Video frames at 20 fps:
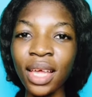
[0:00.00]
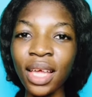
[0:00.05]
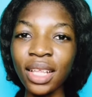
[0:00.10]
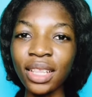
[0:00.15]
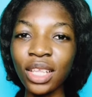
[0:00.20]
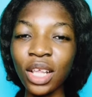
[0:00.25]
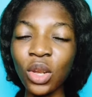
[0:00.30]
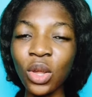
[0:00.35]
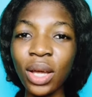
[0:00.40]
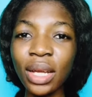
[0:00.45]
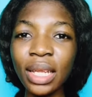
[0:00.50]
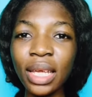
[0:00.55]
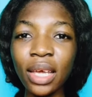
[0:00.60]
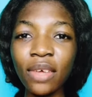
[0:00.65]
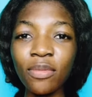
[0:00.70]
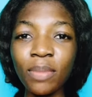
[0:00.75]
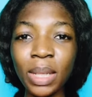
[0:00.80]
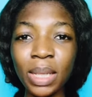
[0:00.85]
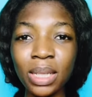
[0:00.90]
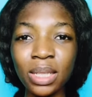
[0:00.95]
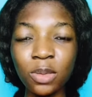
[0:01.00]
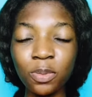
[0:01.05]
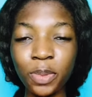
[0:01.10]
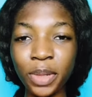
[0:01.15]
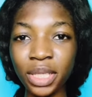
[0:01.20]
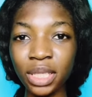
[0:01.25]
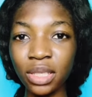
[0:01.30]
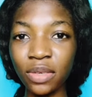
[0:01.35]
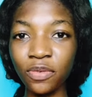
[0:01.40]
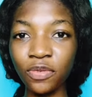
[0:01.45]
The Lord gave me this
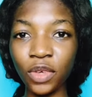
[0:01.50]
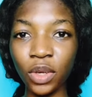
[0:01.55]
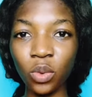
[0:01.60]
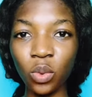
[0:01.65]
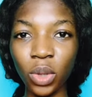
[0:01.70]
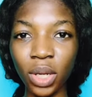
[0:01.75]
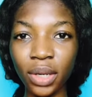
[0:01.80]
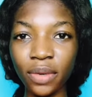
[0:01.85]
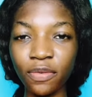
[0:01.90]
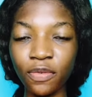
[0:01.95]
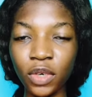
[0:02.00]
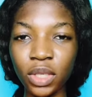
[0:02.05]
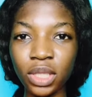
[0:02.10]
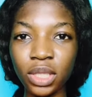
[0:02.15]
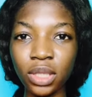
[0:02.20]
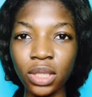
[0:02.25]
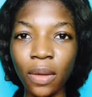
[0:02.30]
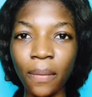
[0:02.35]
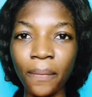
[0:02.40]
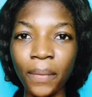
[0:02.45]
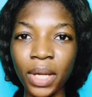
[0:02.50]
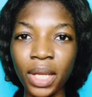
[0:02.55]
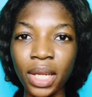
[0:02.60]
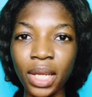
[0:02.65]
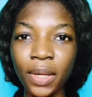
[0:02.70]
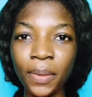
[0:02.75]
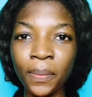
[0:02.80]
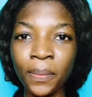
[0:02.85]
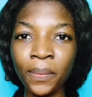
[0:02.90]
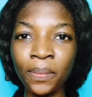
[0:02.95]
specific word for
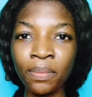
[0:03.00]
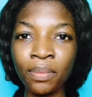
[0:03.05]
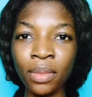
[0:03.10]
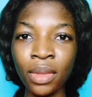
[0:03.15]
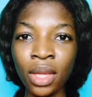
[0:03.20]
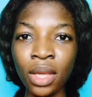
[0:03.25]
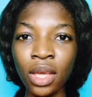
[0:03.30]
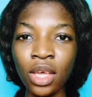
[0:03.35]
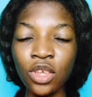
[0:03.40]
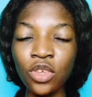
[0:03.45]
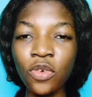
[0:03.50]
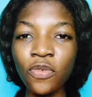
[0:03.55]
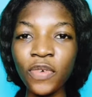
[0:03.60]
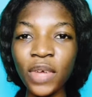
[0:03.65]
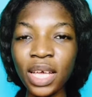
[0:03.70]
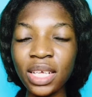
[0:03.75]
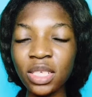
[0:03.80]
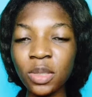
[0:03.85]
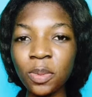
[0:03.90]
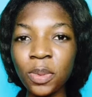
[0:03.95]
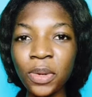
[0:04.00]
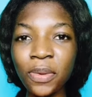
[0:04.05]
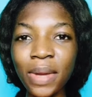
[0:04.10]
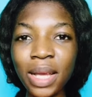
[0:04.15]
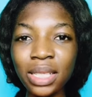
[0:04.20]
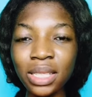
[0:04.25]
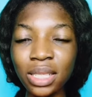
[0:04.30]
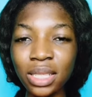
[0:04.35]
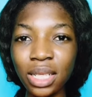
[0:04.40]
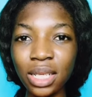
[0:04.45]
somebody. You've
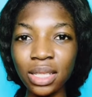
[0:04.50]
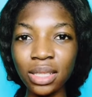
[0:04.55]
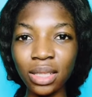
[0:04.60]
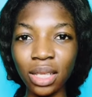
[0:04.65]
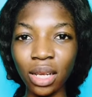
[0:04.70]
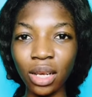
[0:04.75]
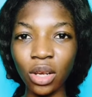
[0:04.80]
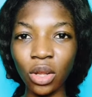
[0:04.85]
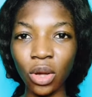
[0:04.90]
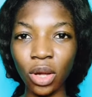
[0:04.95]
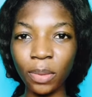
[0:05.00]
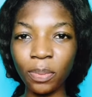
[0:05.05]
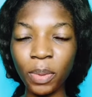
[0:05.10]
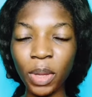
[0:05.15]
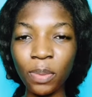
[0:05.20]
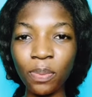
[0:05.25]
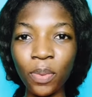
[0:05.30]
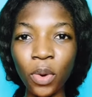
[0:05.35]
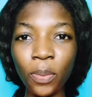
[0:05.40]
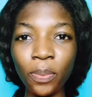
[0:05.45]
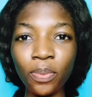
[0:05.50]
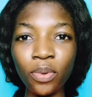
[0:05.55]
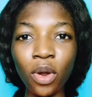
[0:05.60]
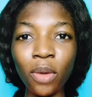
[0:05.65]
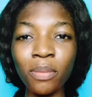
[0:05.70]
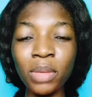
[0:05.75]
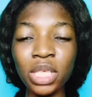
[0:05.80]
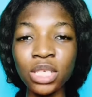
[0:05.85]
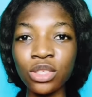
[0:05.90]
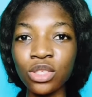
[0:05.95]
experienced this a lot. People
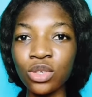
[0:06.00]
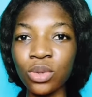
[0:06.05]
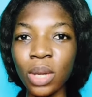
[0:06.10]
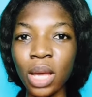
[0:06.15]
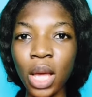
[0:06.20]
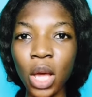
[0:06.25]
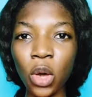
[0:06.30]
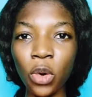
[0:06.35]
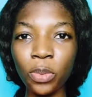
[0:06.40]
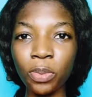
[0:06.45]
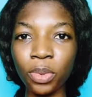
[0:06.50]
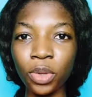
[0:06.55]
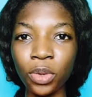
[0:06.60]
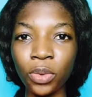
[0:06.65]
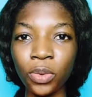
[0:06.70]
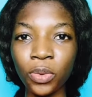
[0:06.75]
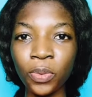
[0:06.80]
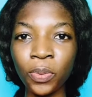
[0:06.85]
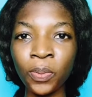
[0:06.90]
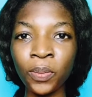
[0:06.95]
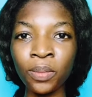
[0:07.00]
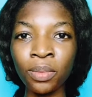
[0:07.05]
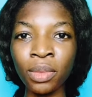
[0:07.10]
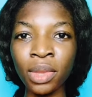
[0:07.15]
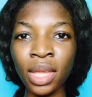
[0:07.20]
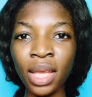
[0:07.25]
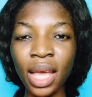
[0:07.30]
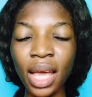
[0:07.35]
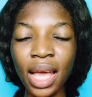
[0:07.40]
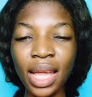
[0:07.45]
promise to help you.
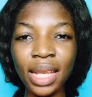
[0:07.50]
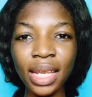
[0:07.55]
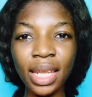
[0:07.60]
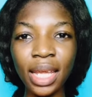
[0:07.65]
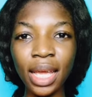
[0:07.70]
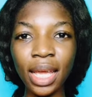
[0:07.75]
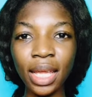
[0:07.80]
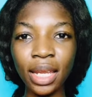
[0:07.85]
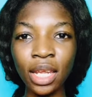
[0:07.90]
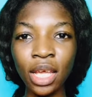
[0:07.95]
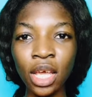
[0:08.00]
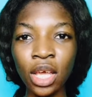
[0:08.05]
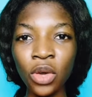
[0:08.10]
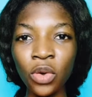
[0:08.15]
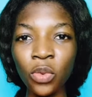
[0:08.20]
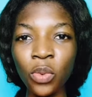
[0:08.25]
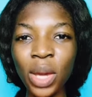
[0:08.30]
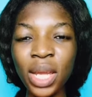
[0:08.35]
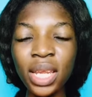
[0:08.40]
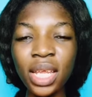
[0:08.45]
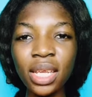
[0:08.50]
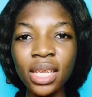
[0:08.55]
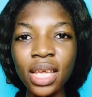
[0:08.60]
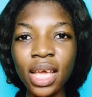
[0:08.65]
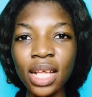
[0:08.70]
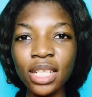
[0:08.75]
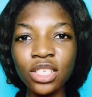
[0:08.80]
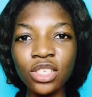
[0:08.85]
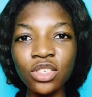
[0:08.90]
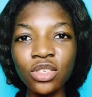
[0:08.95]
And then when it
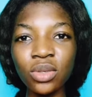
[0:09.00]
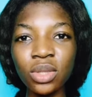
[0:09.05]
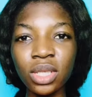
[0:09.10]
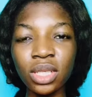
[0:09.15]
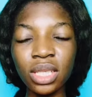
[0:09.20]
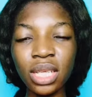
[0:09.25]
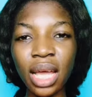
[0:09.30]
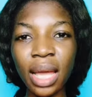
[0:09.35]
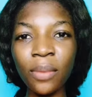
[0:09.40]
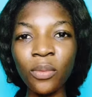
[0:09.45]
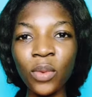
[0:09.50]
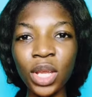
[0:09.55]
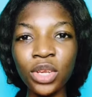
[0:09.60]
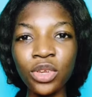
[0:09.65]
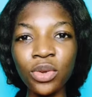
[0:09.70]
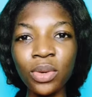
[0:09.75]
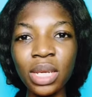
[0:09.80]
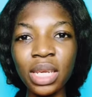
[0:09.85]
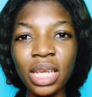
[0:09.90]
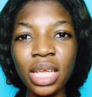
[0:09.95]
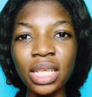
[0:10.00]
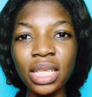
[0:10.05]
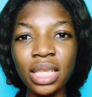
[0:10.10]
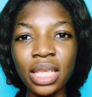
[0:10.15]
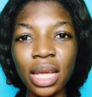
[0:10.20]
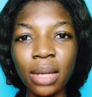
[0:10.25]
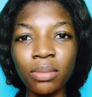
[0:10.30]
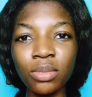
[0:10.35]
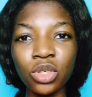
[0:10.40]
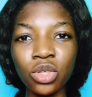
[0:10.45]
gets to the time when you need
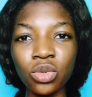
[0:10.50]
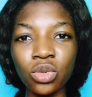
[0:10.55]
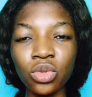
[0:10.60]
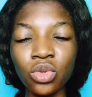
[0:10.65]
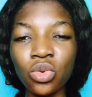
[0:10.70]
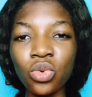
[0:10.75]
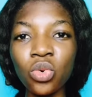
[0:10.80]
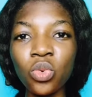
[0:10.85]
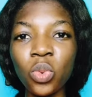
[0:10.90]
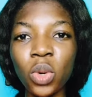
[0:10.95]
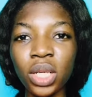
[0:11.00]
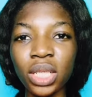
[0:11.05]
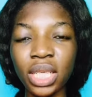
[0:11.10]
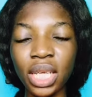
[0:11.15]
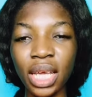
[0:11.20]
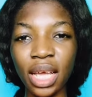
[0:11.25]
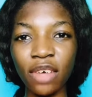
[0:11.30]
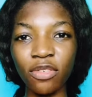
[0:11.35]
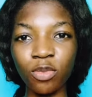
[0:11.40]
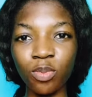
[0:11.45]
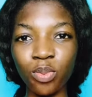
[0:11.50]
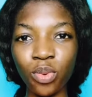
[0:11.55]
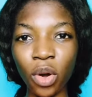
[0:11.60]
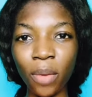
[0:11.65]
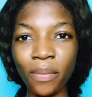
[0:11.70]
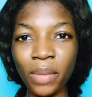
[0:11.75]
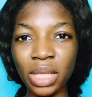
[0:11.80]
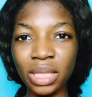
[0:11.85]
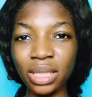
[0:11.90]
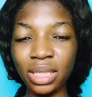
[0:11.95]
them to do what they have
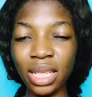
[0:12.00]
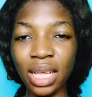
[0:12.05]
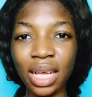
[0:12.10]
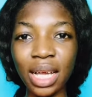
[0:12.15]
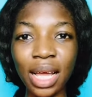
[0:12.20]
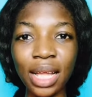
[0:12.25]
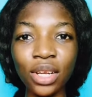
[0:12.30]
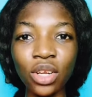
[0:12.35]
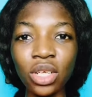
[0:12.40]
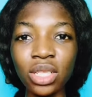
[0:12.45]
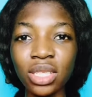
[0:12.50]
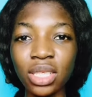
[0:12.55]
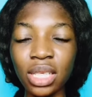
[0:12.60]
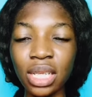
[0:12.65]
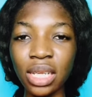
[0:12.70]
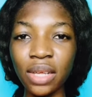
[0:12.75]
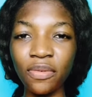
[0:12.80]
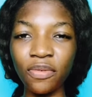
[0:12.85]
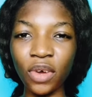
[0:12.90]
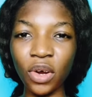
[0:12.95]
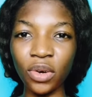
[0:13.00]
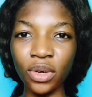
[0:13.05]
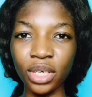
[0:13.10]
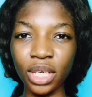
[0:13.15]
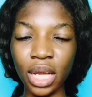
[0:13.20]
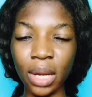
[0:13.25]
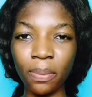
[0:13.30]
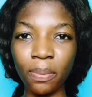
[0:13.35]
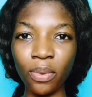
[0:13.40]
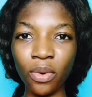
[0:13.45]
promised, they cannot deliver on
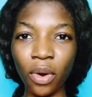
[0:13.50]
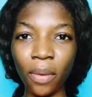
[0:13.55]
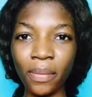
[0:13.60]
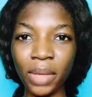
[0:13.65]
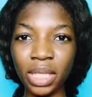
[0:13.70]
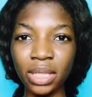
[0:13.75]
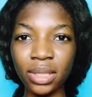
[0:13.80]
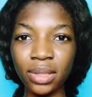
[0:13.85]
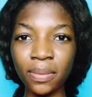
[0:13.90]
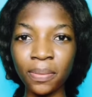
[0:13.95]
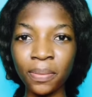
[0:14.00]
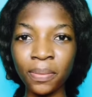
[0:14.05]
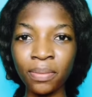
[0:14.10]
their promise.